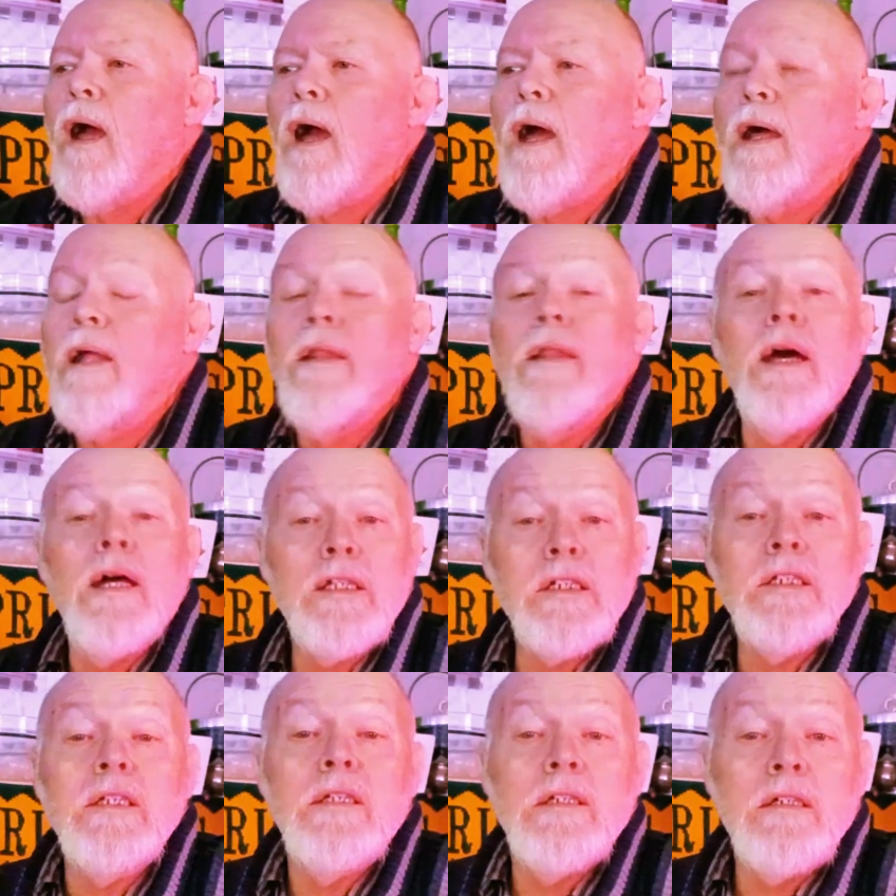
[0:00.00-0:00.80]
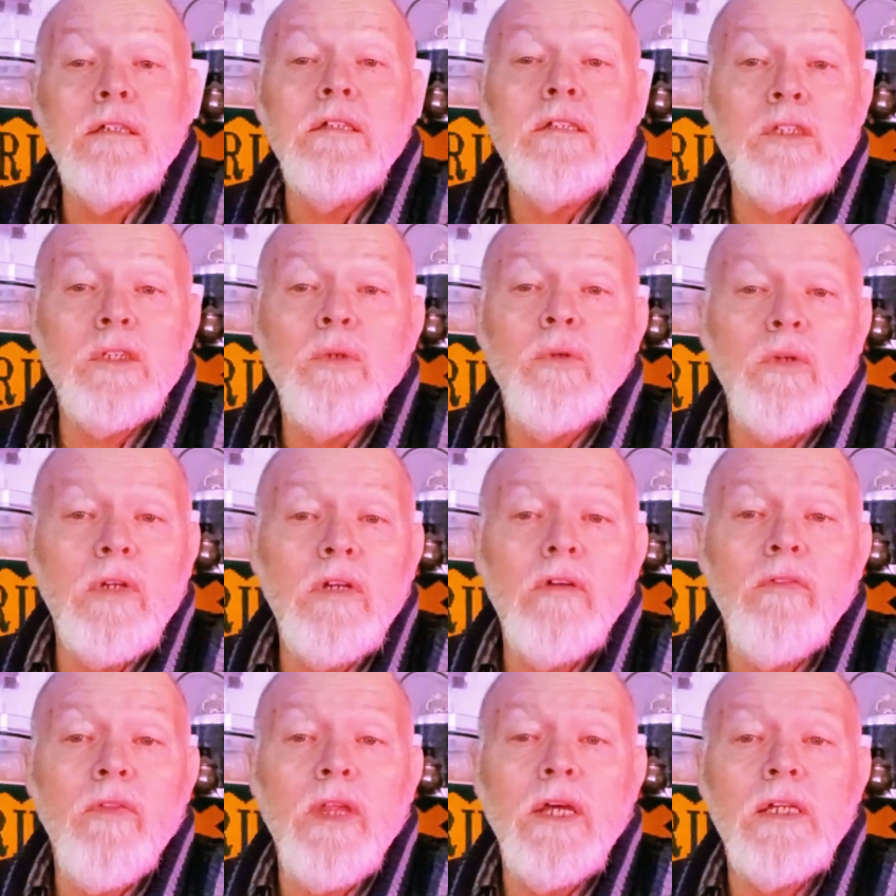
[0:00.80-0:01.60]
and that's the story
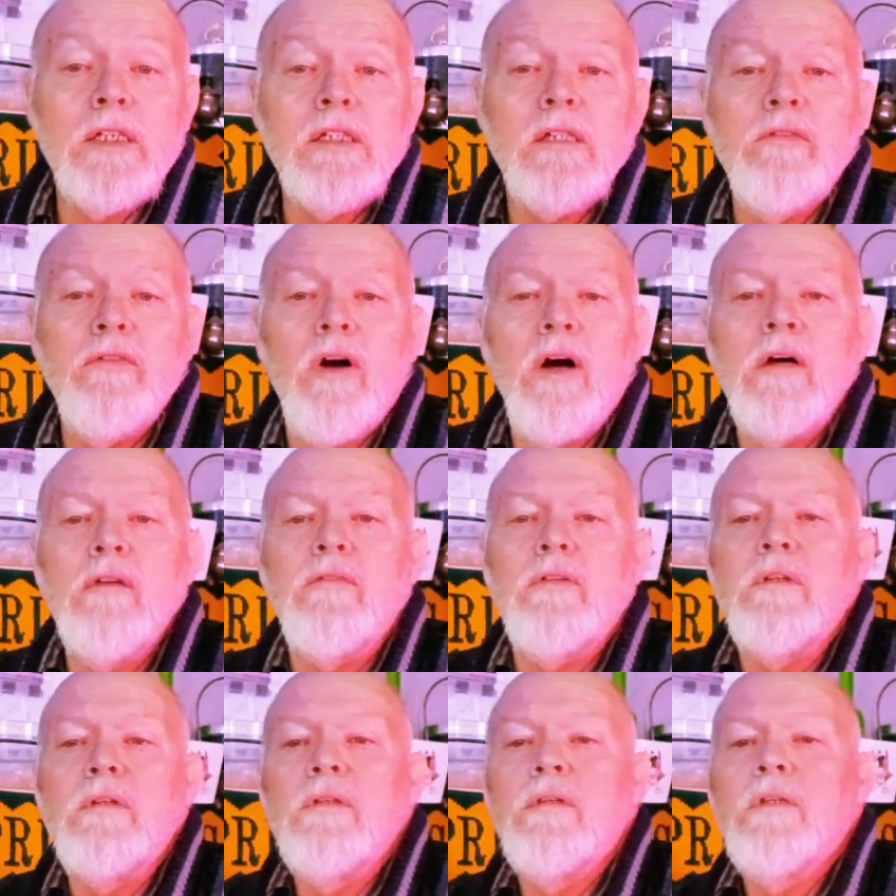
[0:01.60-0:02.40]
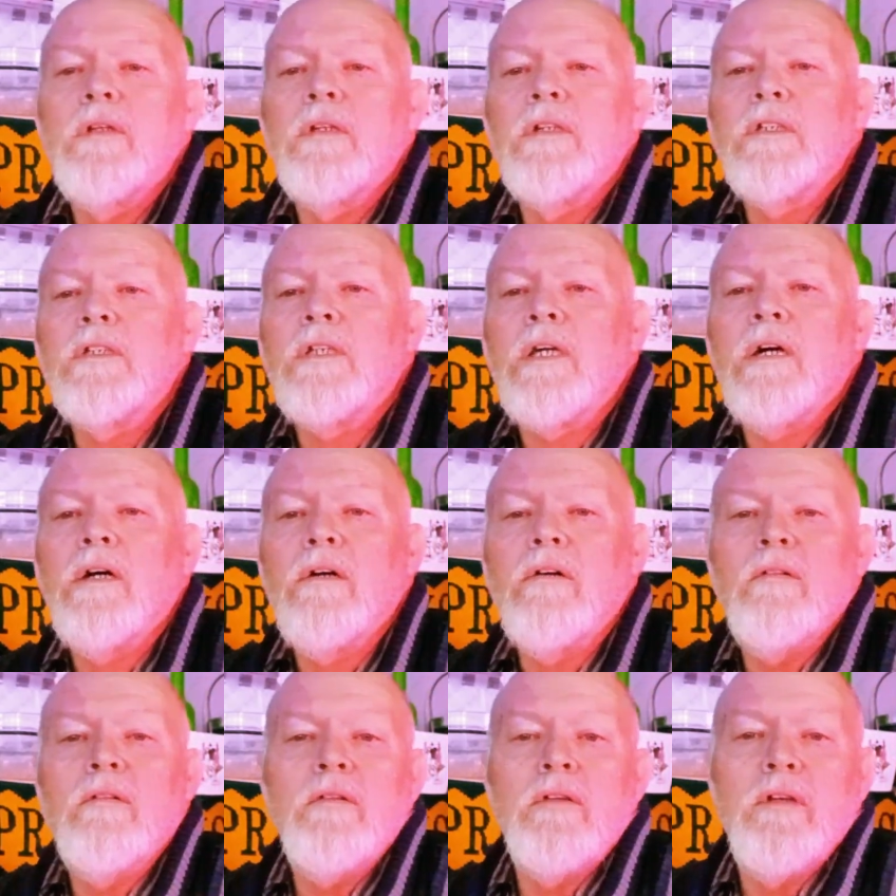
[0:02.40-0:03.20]
of their survival.
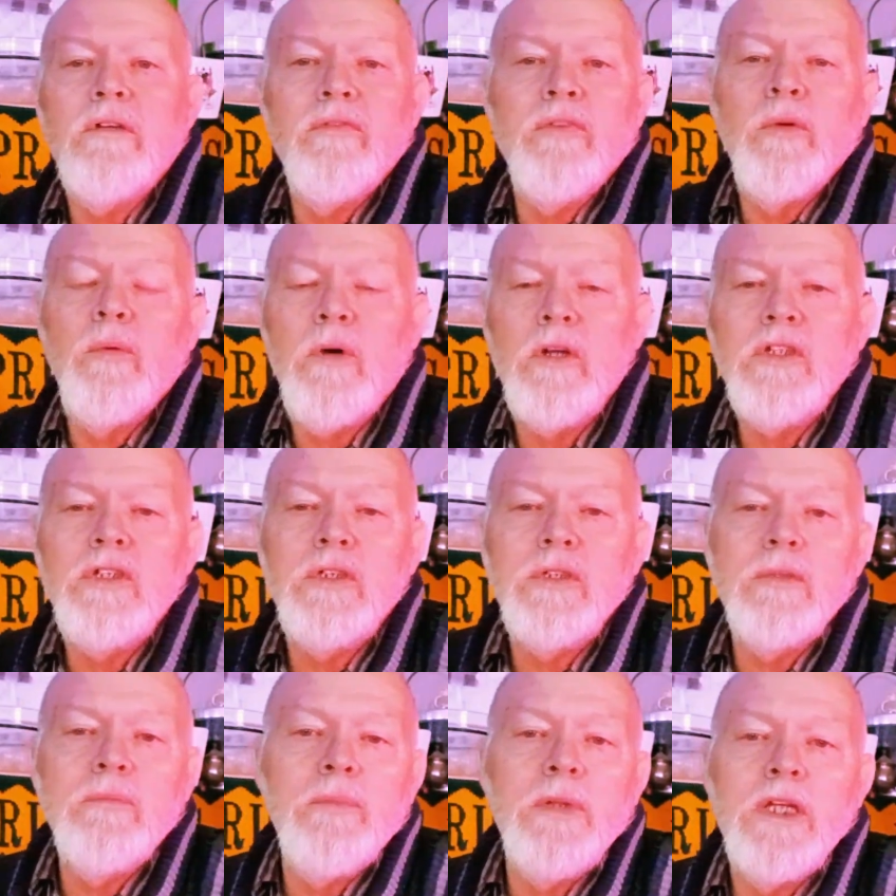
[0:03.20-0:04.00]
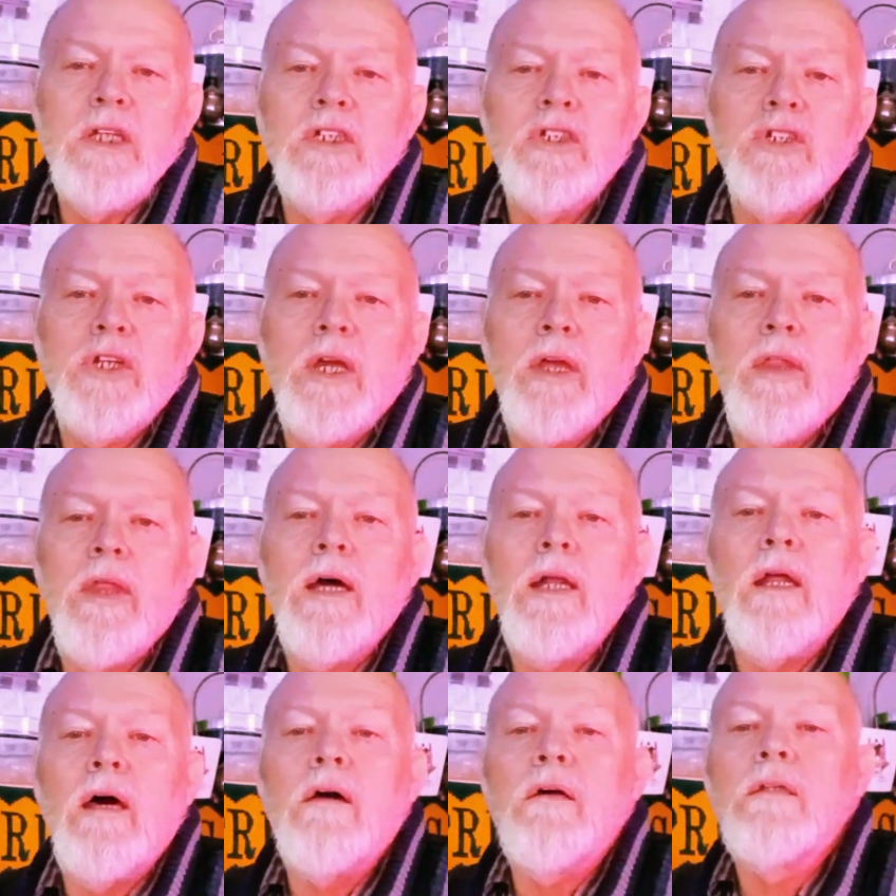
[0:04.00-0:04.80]
So, if you want to, please check
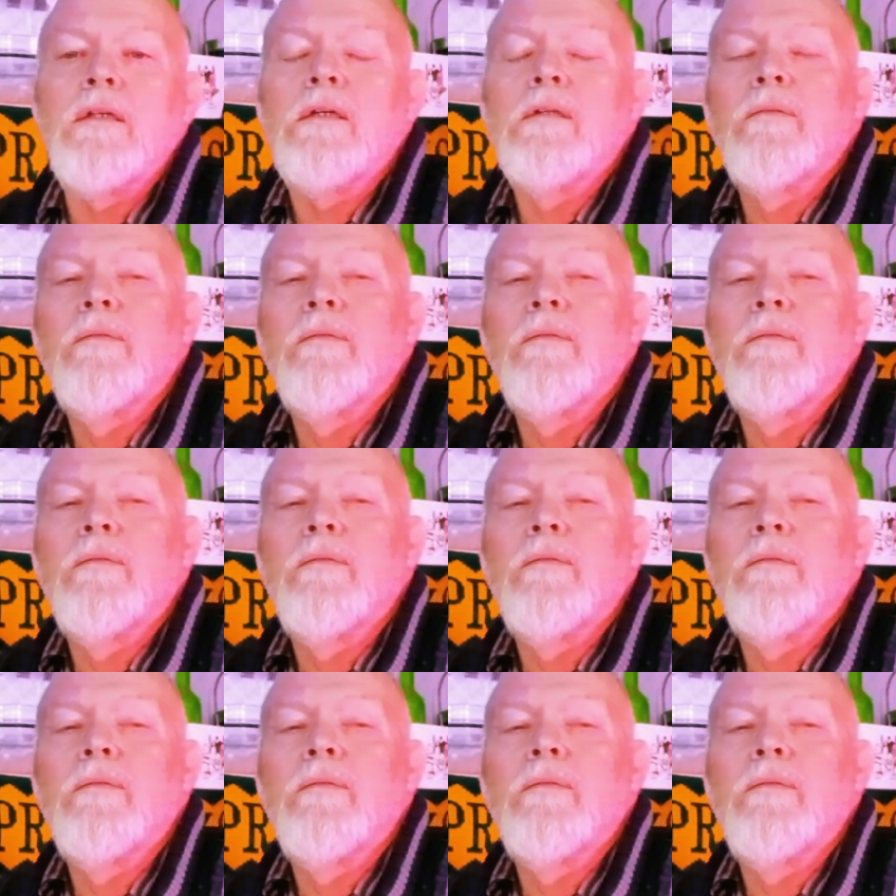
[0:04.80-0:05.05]
that out.